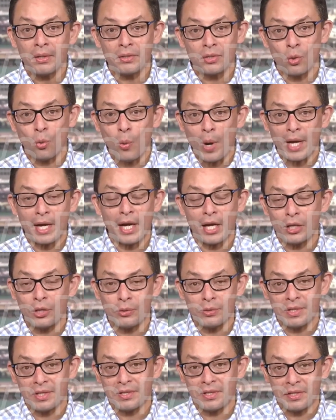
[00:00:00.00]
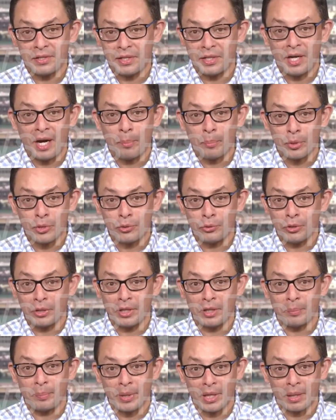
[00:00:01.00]
So why not use this as an
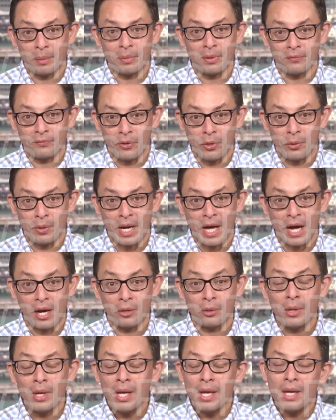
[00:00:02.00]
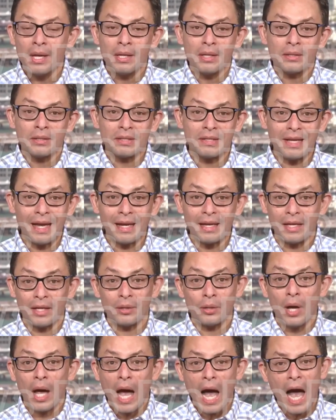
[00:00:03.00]
opportunity to pick up the phone now?
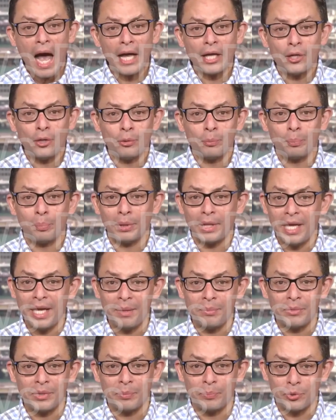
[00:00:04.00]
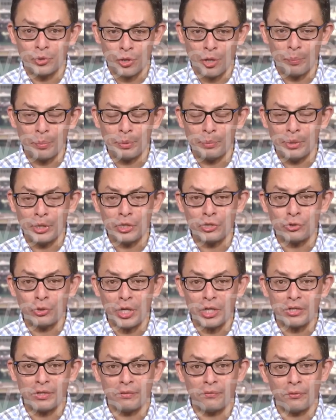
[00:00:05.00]
Second, I don't blame the Trump
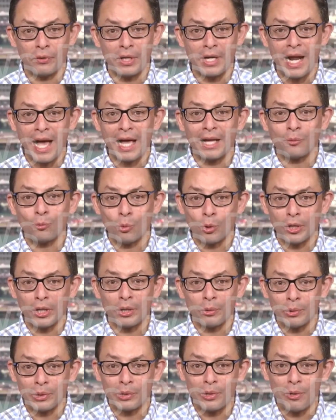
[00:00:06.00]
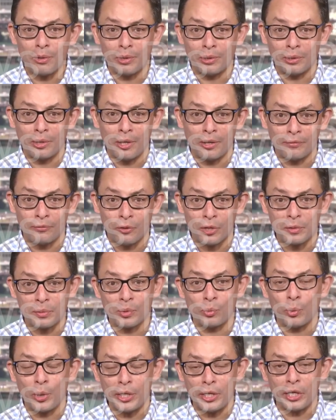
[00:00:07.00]
administration for not working with local law
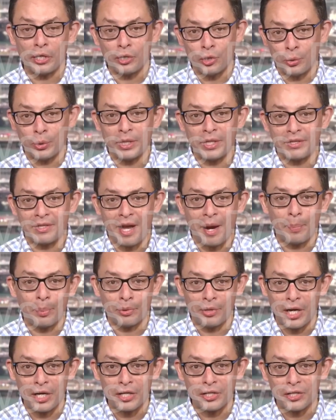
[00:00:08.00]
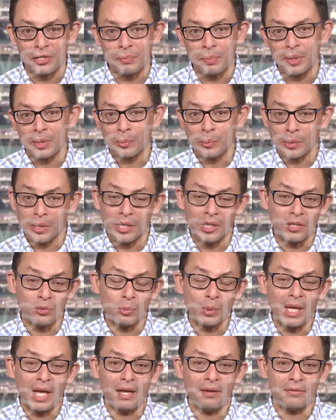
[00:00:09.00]
enforcement when they're doing these operations, because
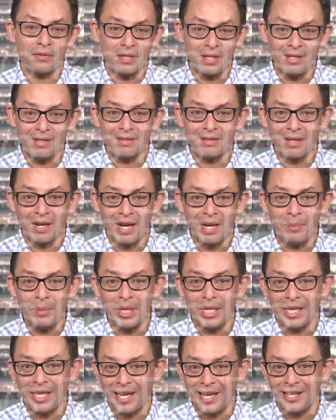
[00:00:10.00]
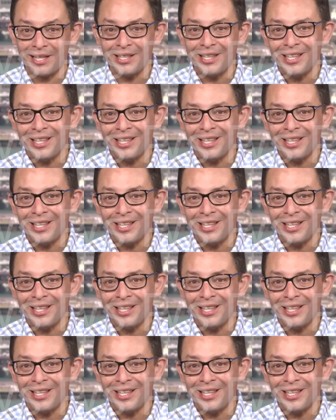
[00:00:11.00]
we have seen time and again,